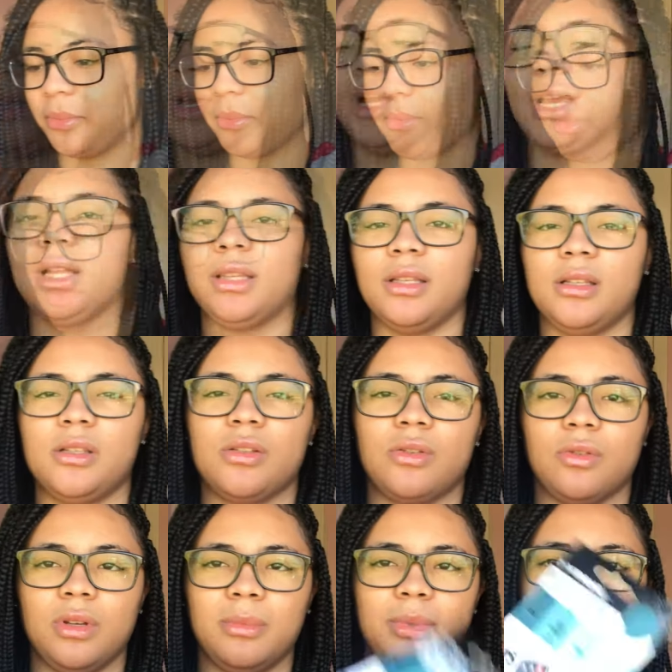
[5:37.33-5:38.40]
I got this
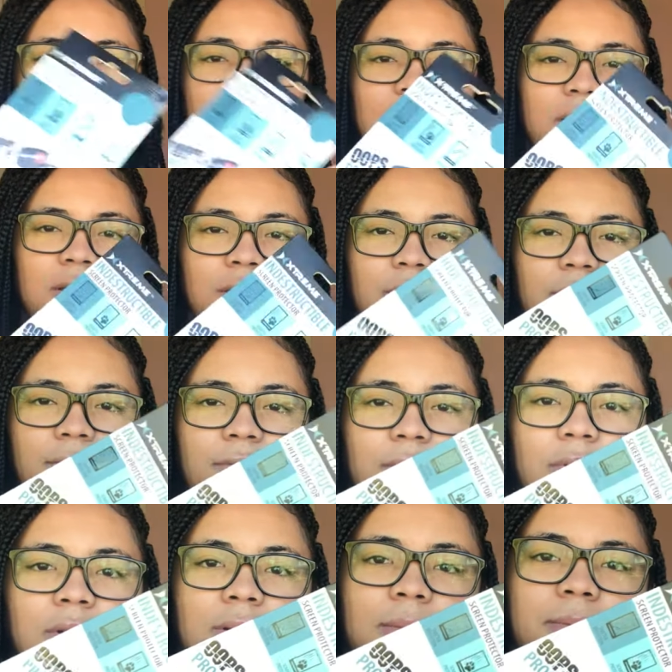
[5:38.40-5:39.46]
screen protector
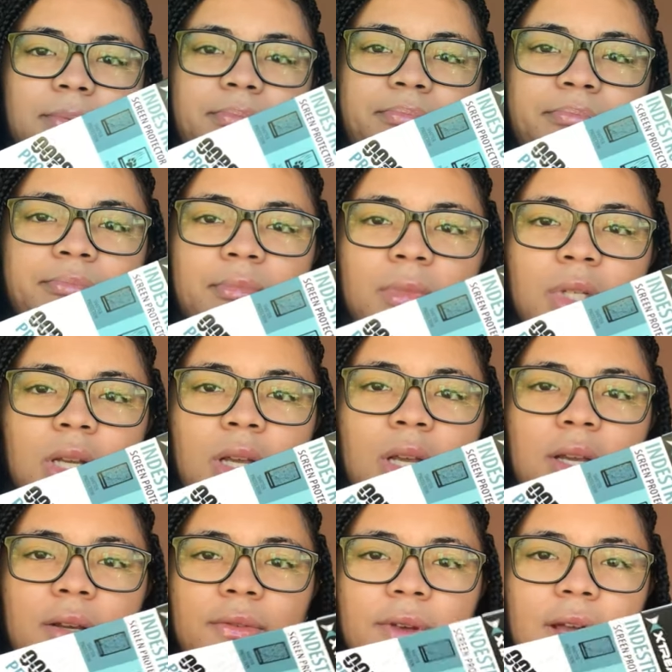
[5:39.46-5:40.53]
from
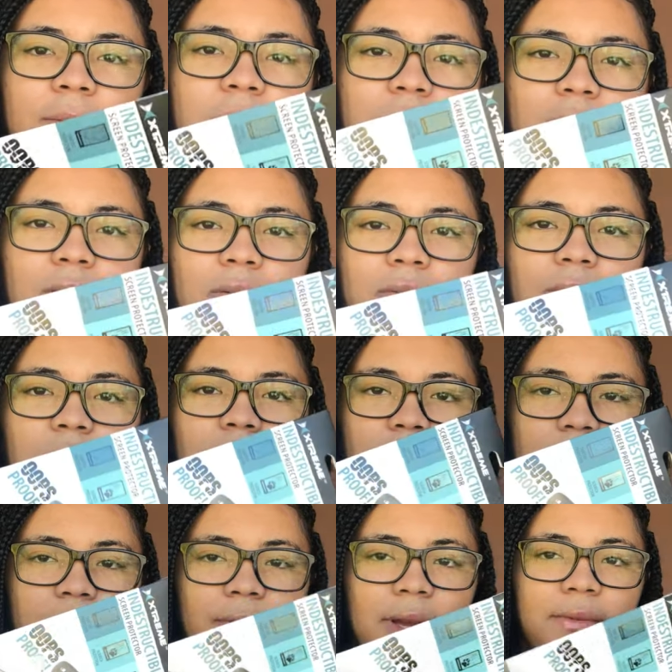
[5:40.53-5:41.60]
Five Below. It
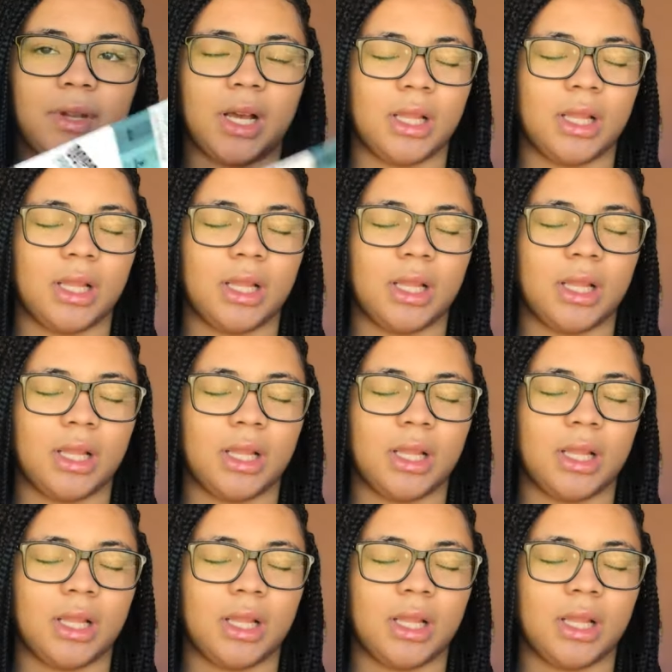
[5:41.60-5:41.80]
was $5. I